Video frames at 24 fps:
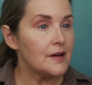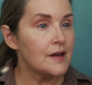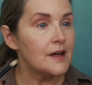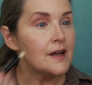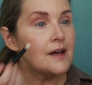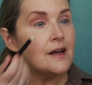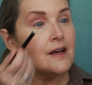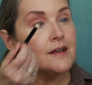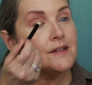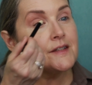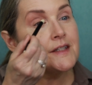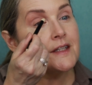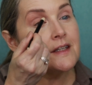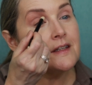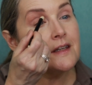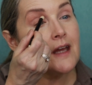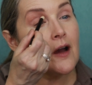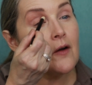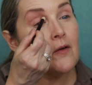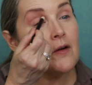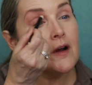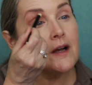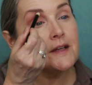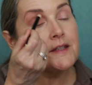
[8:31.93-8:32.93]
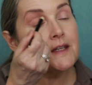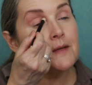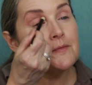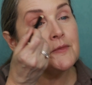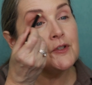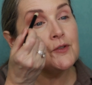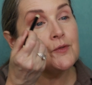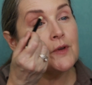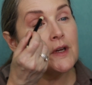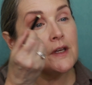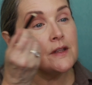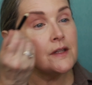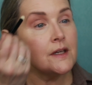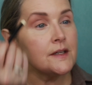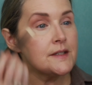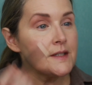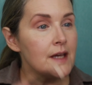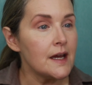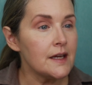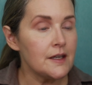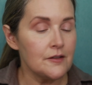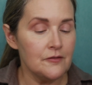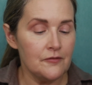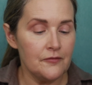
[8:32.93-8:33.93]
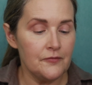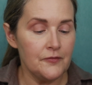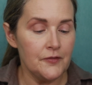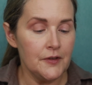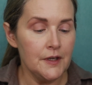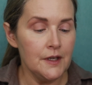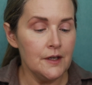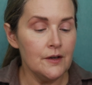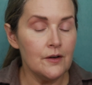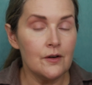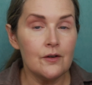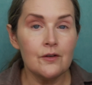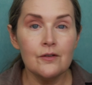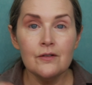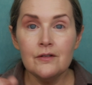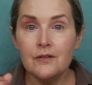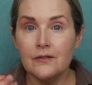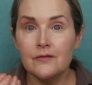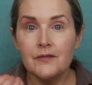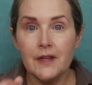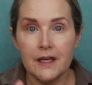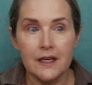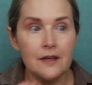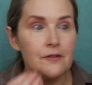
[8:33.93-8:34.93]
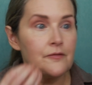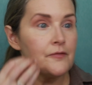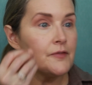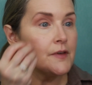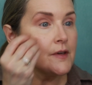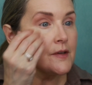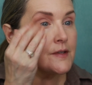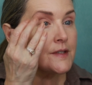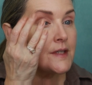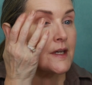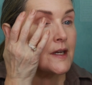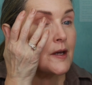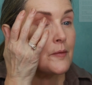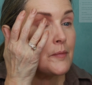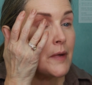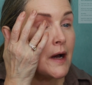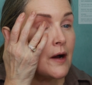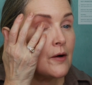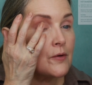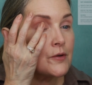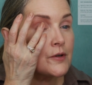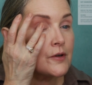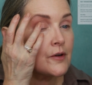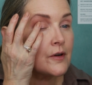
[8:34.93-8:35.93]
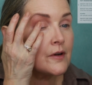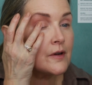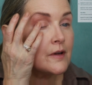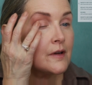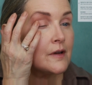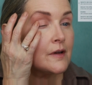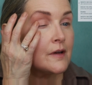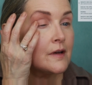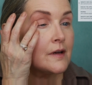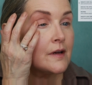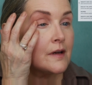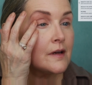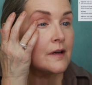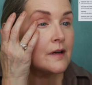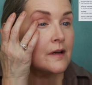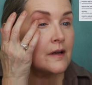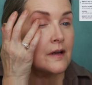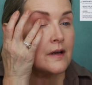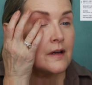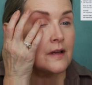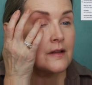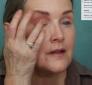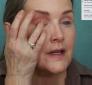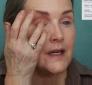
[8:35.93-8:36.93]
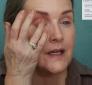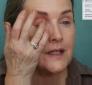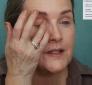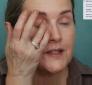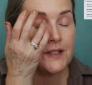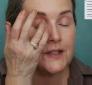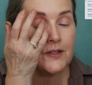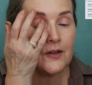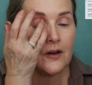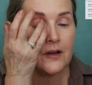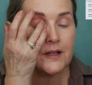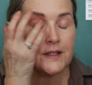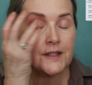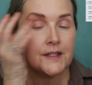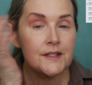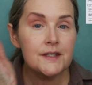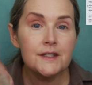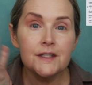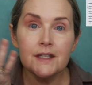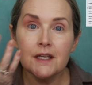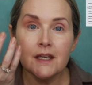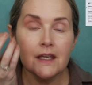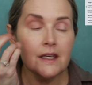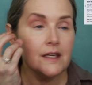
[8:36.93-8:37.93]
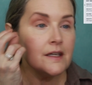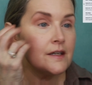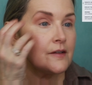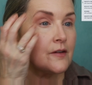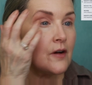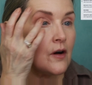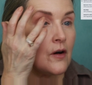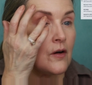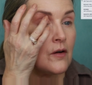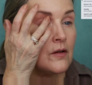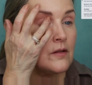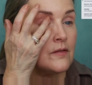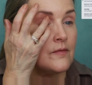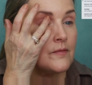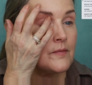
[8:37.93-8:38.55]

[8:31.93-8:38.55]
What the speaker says: And see, now as I'm doing this, I can feel like it feels like a powder. Like it's not sticky at all.